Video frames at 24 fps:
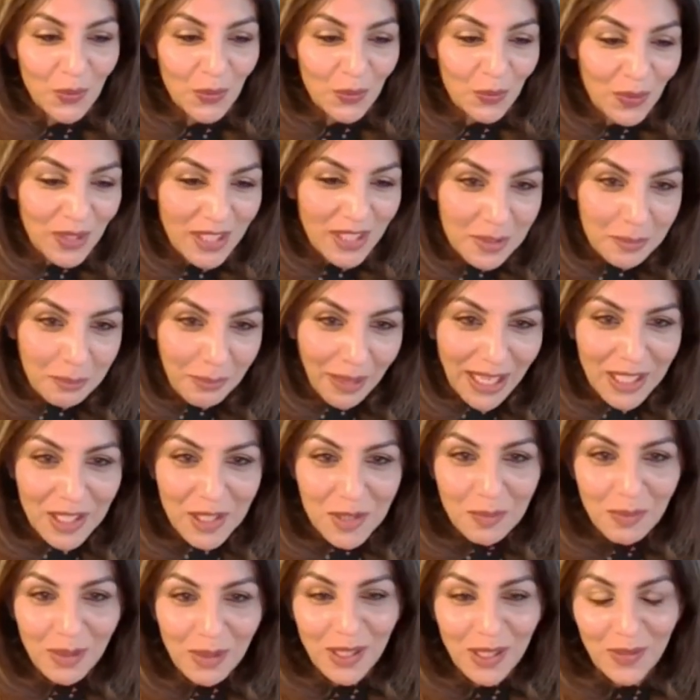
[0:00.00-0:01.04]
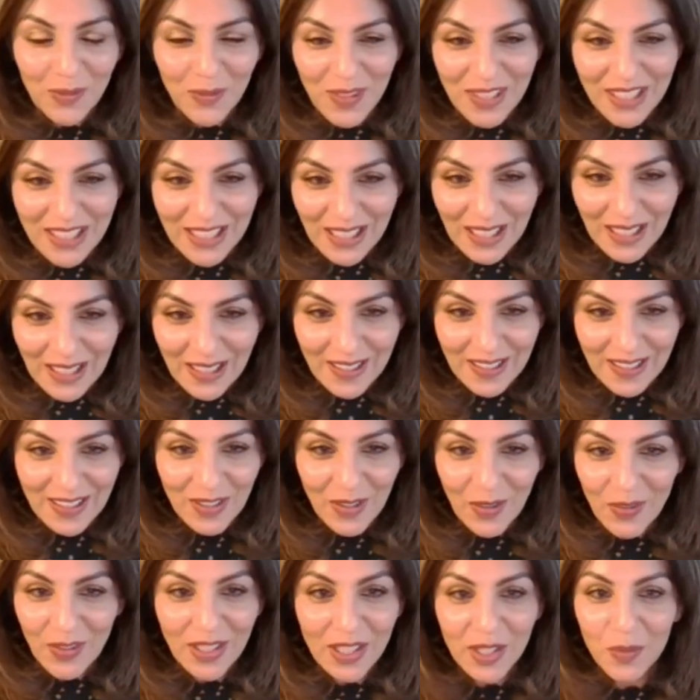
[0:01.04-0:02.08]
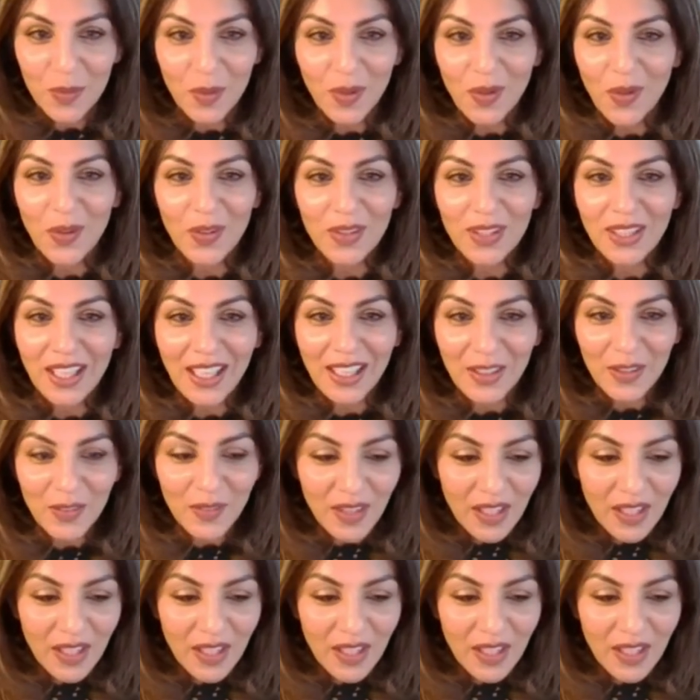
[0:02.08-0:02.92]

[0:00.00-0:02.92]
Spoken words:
risk management and resilience, these were not kind of